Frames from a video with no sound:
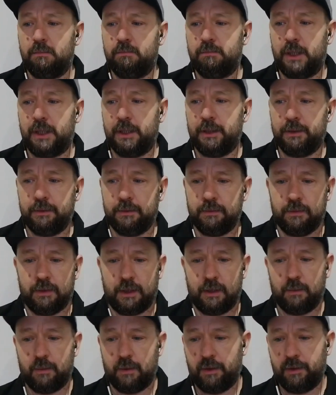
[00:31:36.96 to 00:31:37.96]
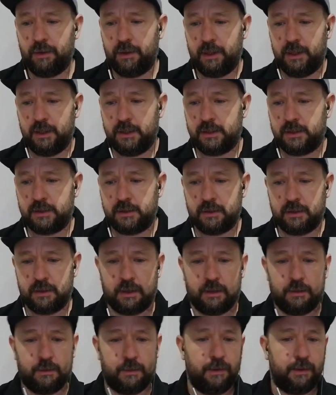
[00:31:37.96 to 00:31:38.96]
oh, I want this,
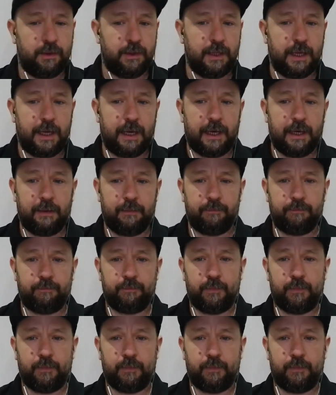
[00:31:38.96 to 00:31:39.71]
I want that,